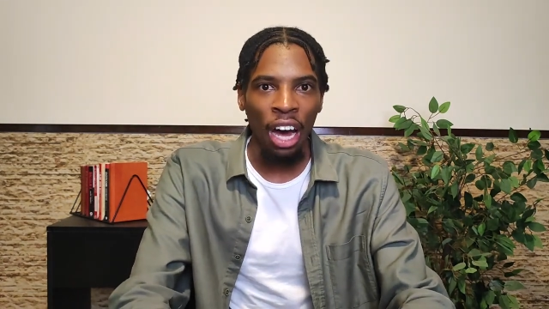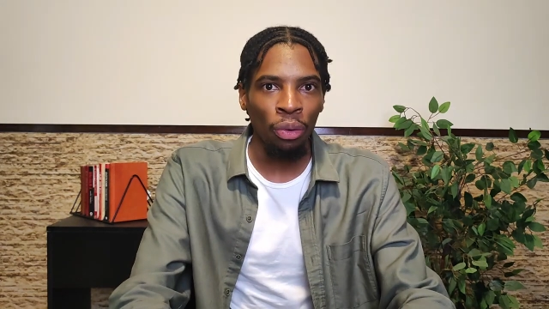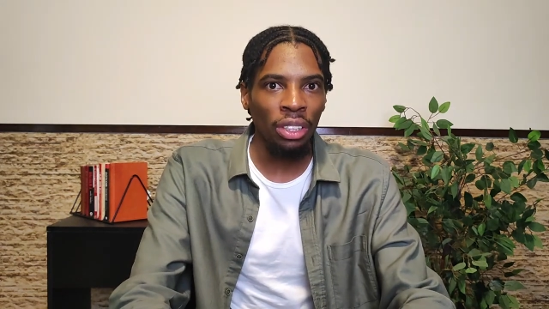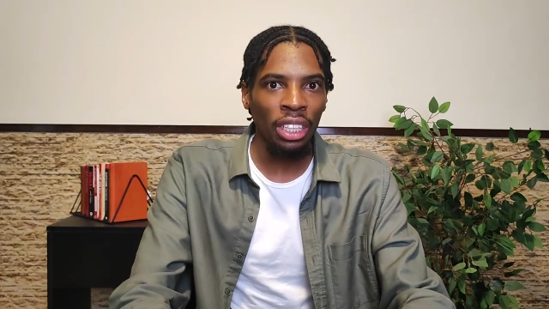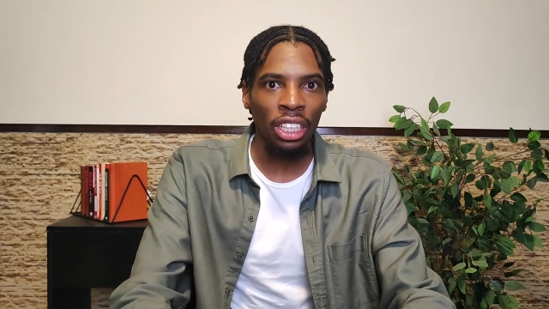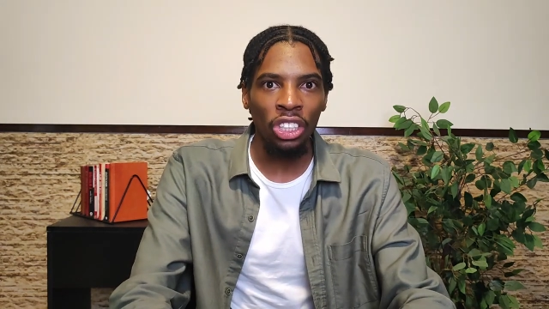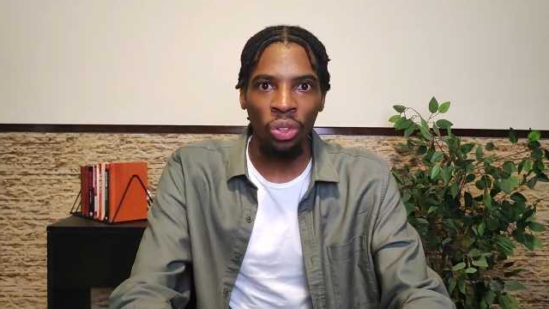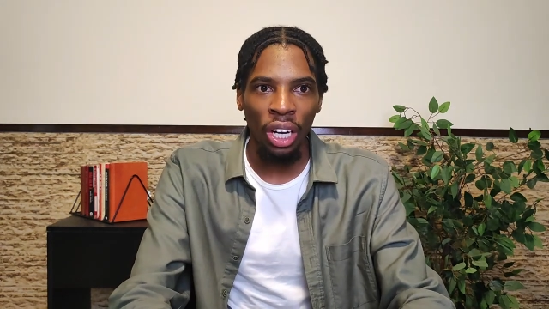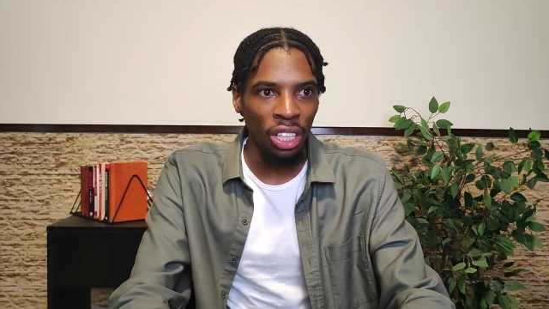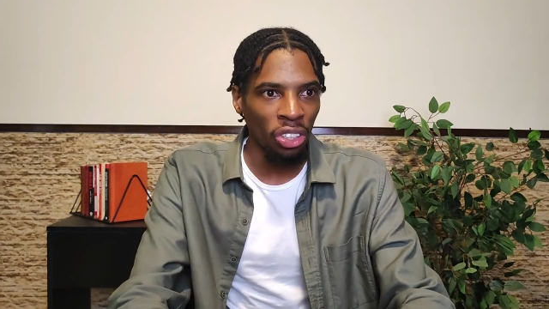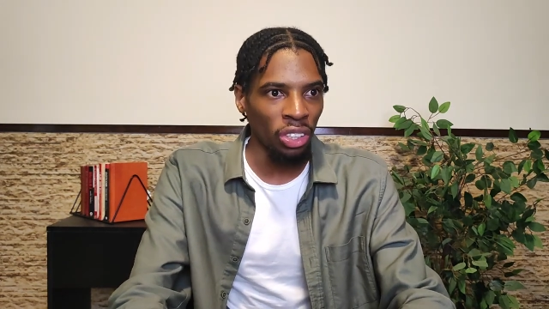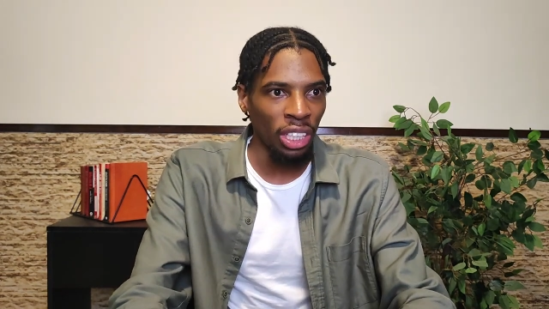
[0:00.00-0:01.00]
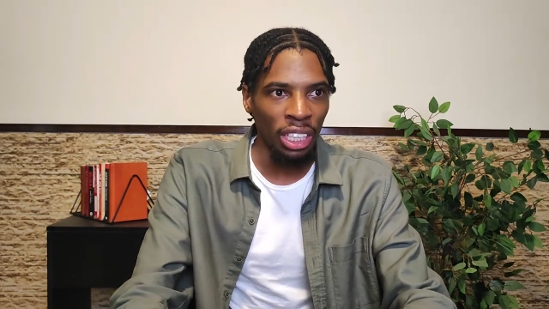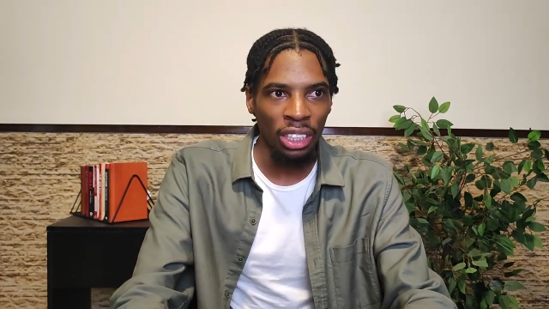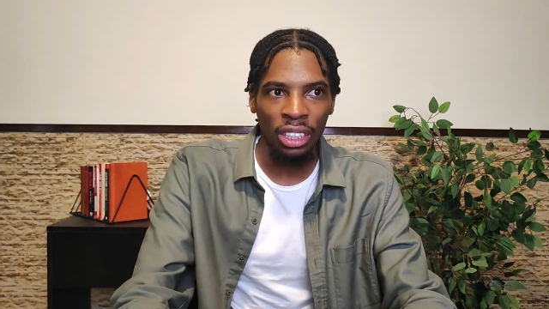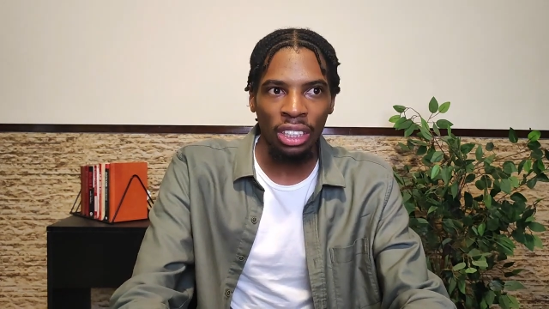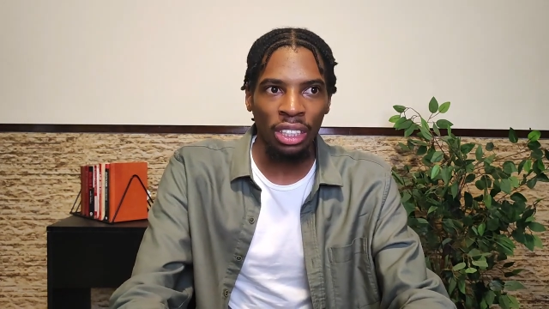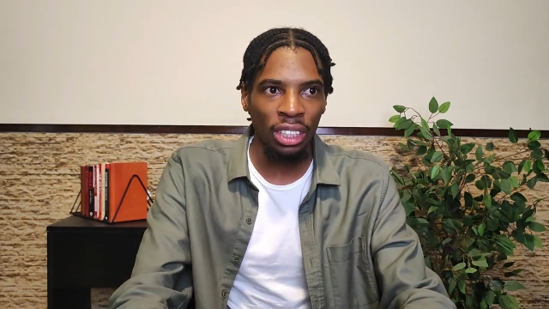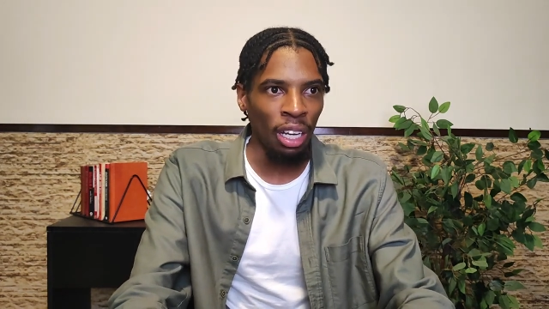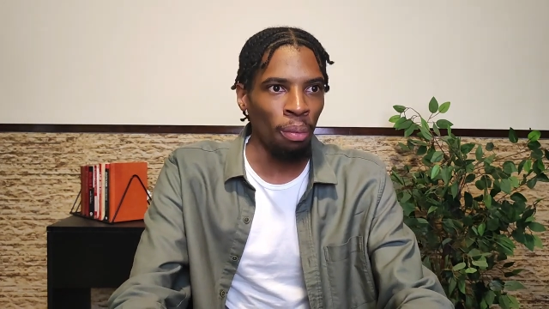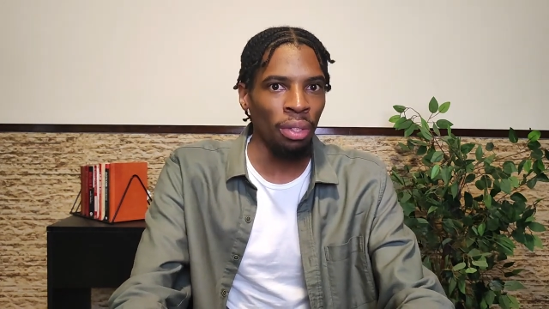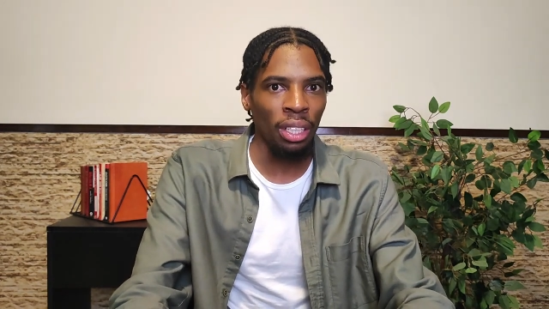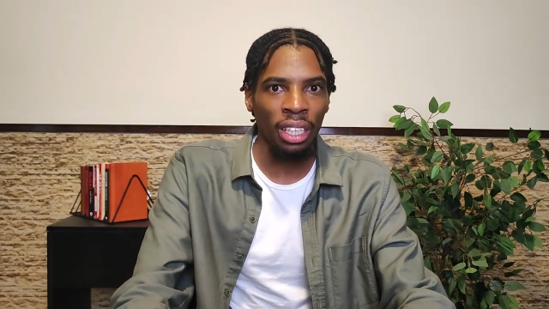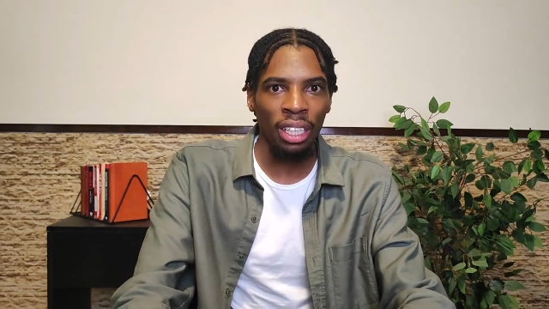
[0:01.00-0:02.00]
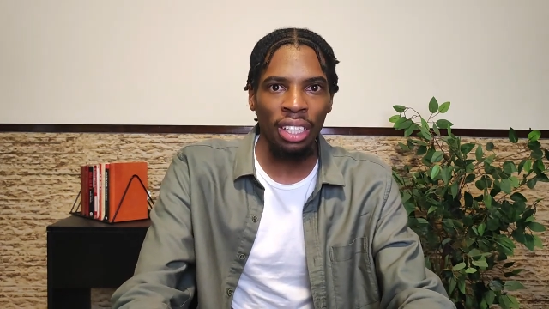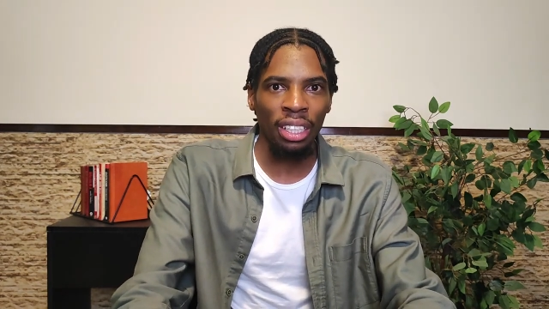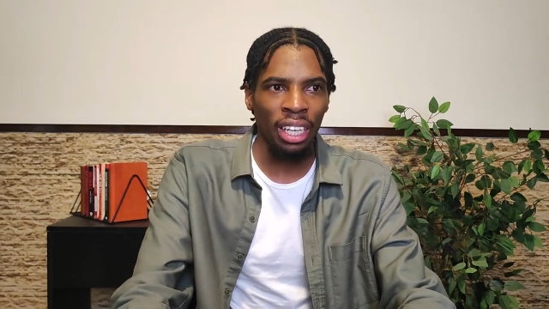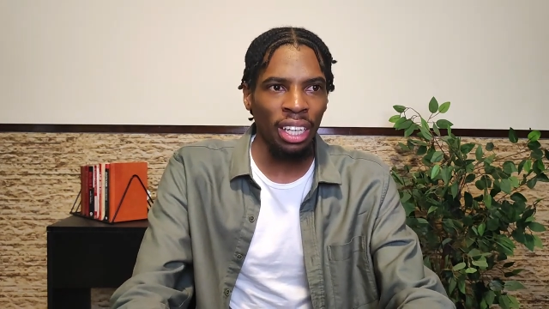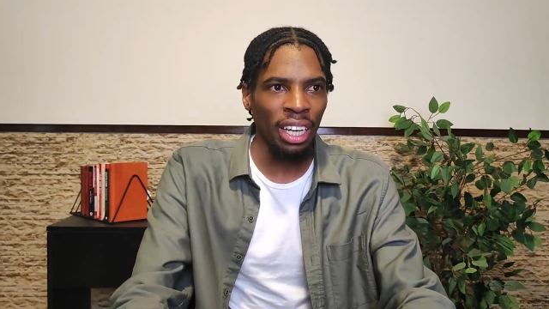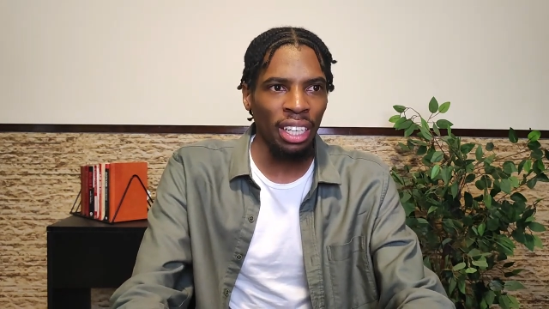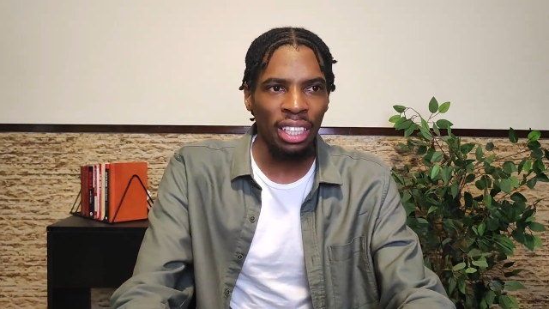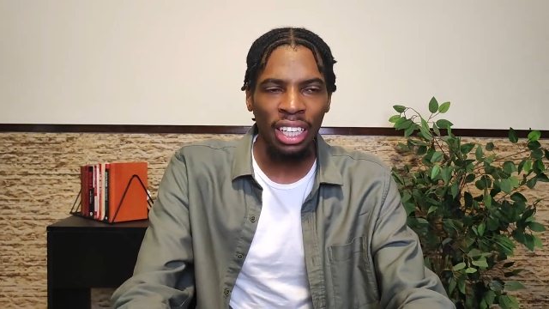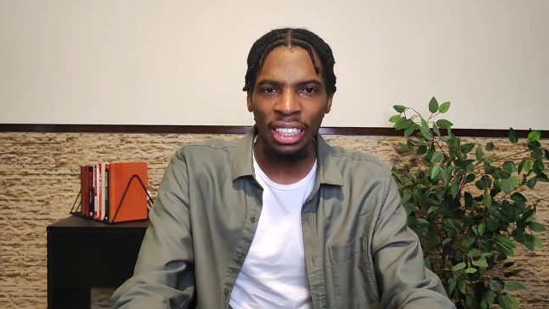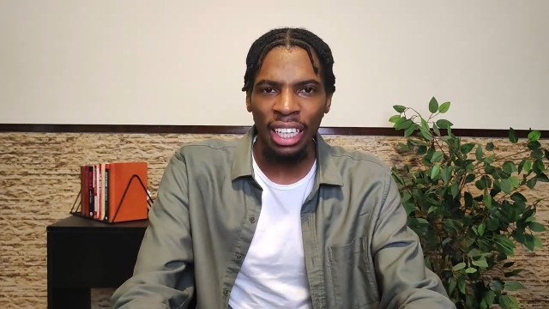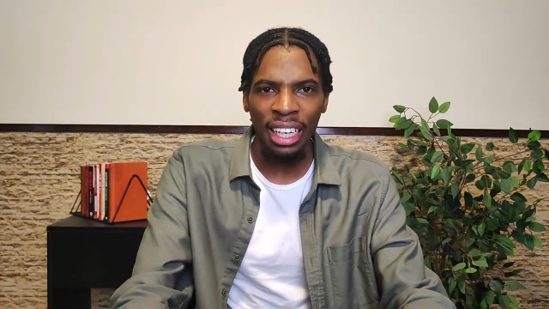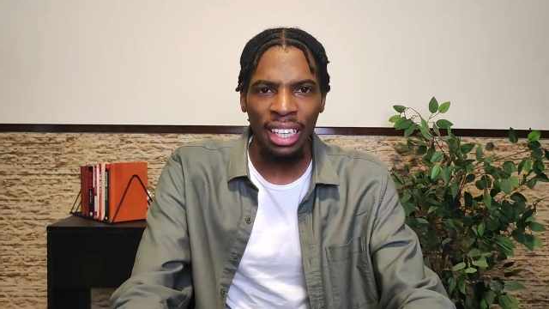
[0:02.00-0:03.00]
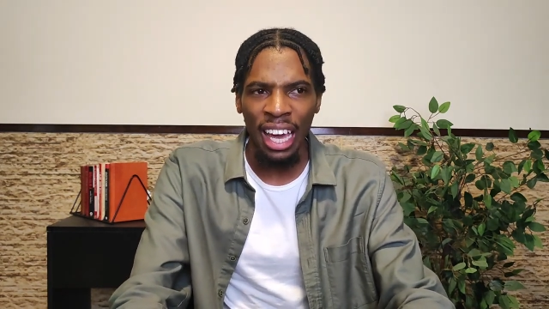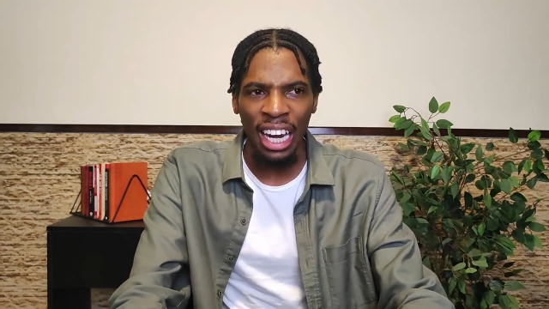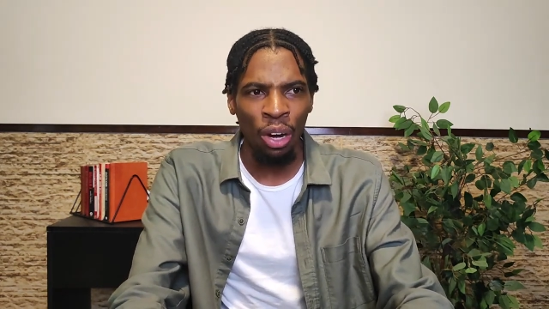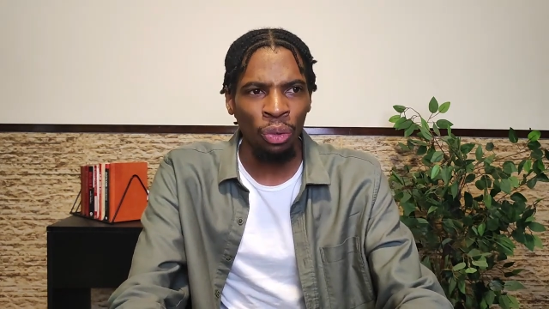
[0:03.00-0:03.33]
I was seeing drunkards kind of stumbling and things like that.